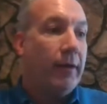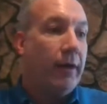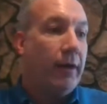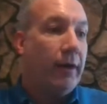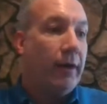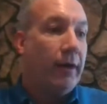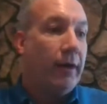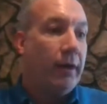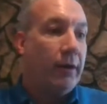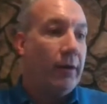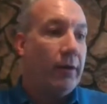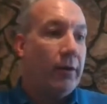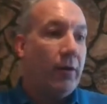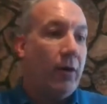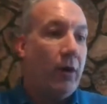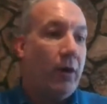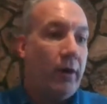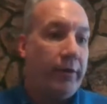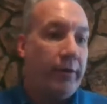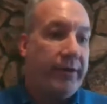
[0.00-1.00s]
uh,
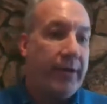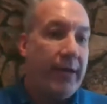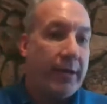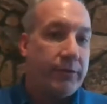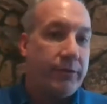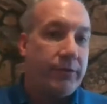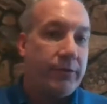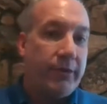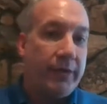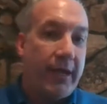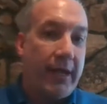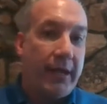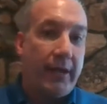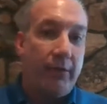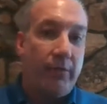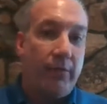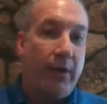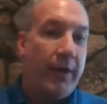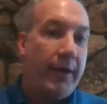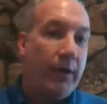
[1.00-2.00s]
all the extra
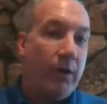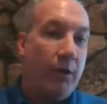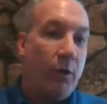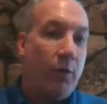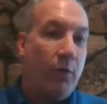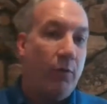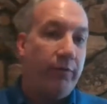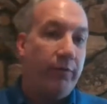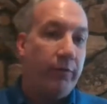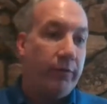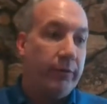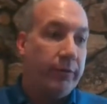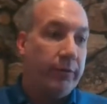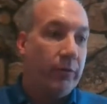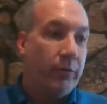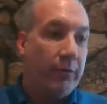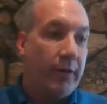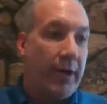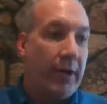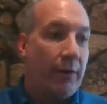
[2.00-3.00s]
data running over
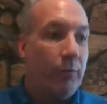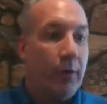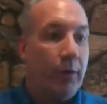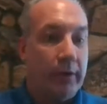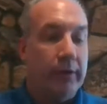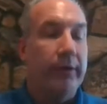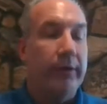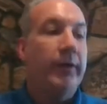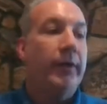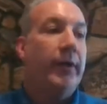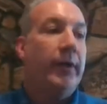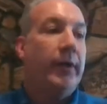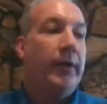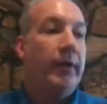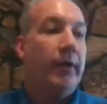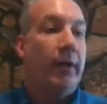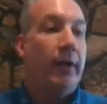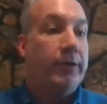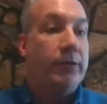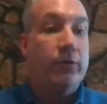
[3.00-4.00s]
your network,
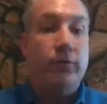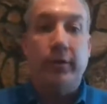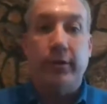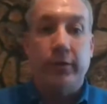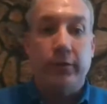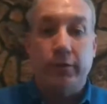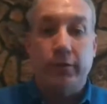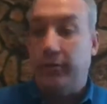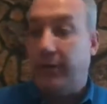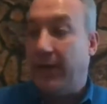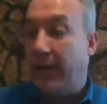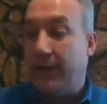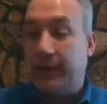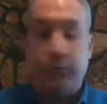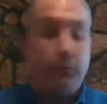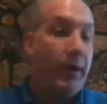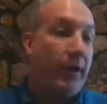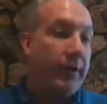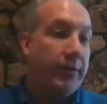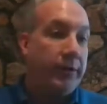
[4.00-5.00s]
uh, you can do that as
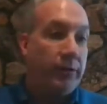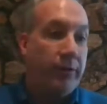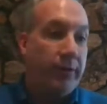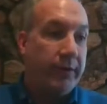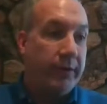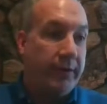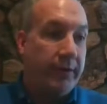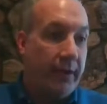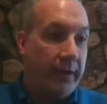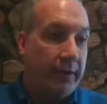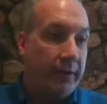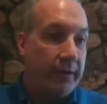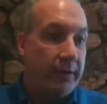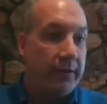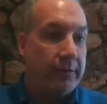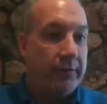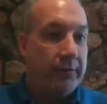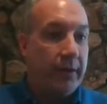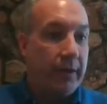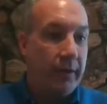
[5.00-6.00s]
well. You can take
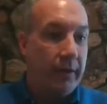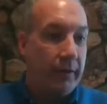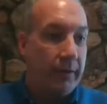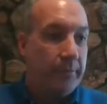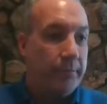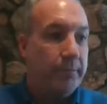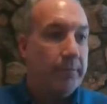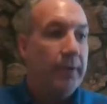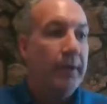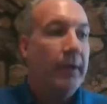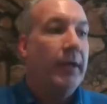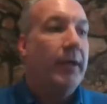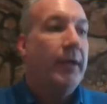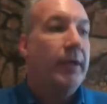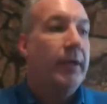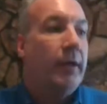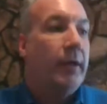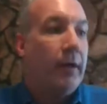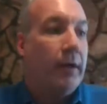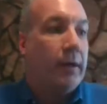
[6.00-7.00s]
um,
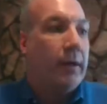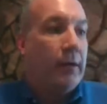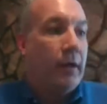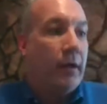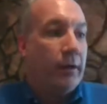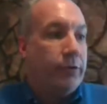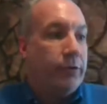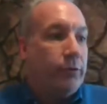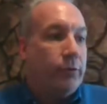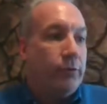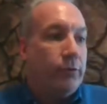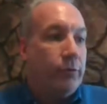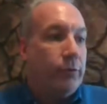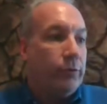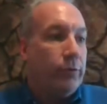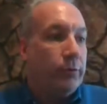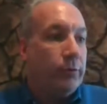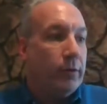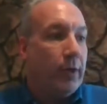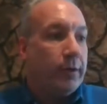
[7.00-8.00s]
uh, our
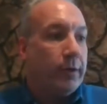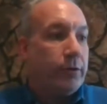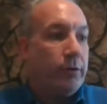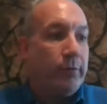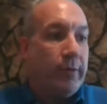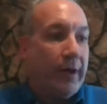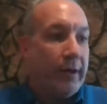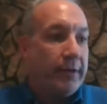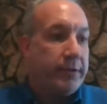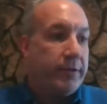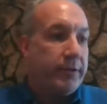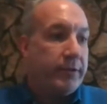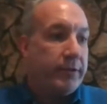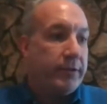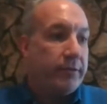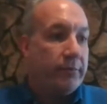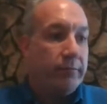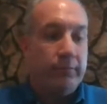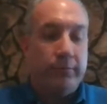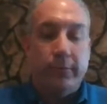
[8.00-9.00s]
two our two boxes
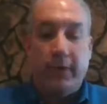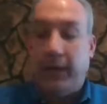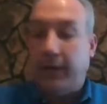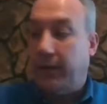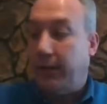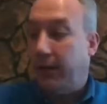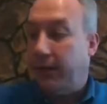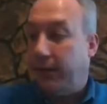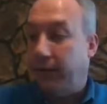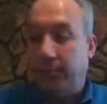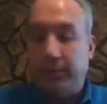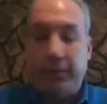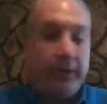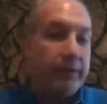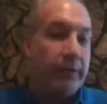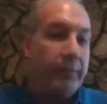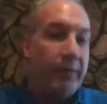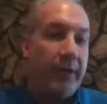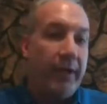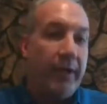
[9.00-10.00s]
and and uh, plug
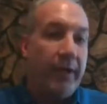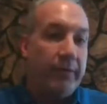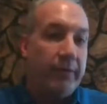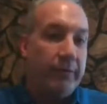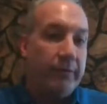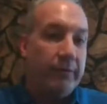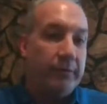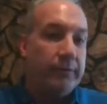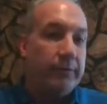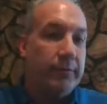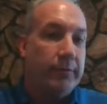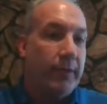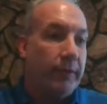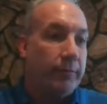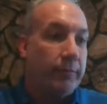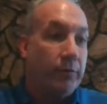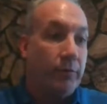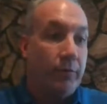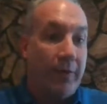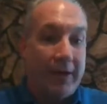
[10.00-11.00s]
them together um,
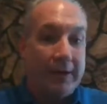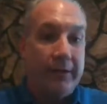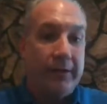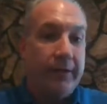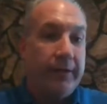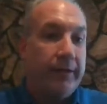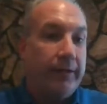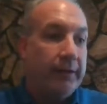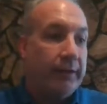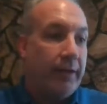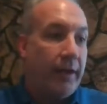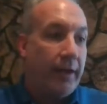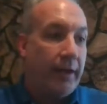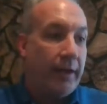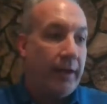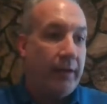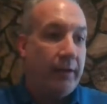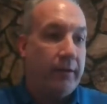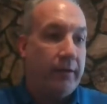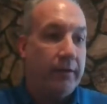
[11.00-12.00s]
directly,
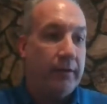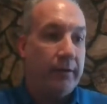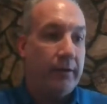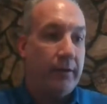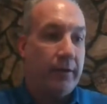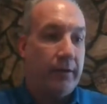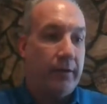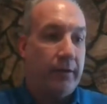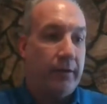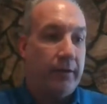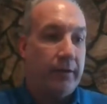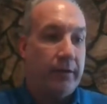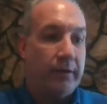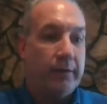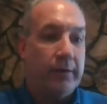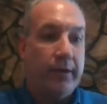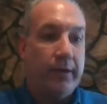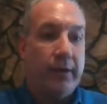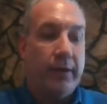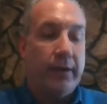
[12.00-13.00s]
and uh,
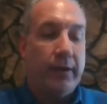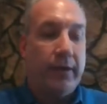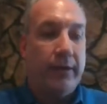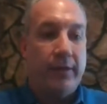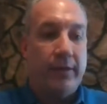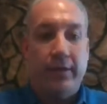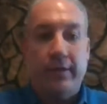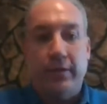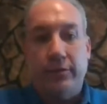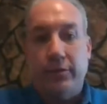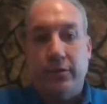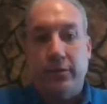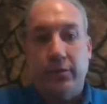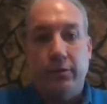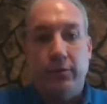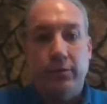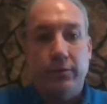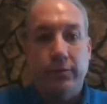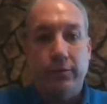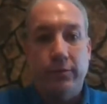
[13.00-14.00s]
and then there's
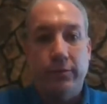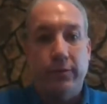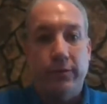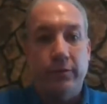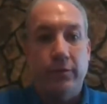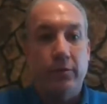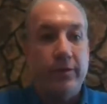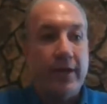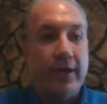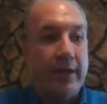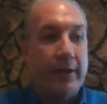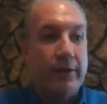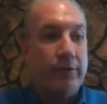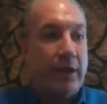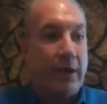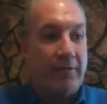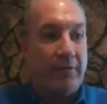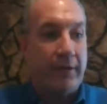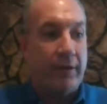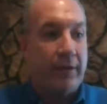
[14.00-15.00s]
no there's no data
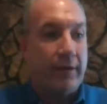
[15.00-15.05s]
traffic